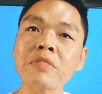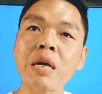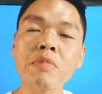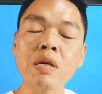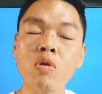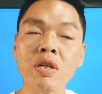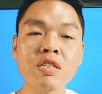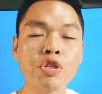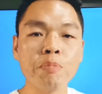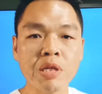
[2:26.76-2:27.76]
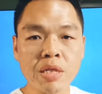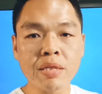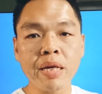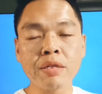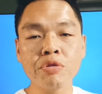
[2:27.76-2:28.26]
I'm quite
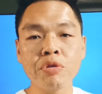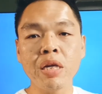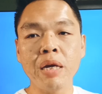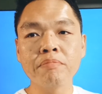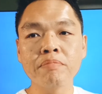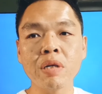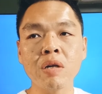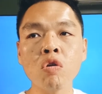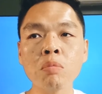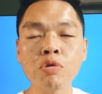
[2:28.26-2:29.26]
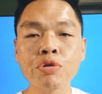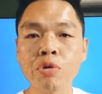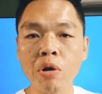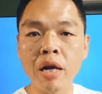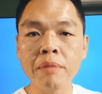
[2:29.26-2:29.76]
speechless actually. I'm almost
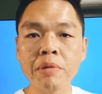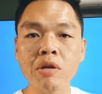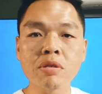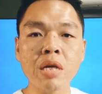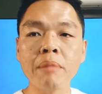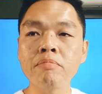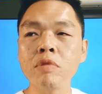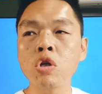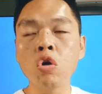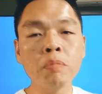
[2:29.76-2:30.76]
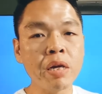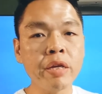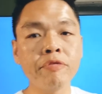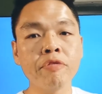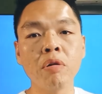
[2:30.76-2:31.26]
cry because I'm
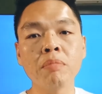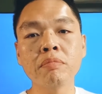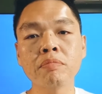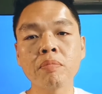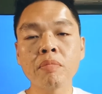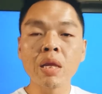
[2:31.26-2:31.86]
nobody from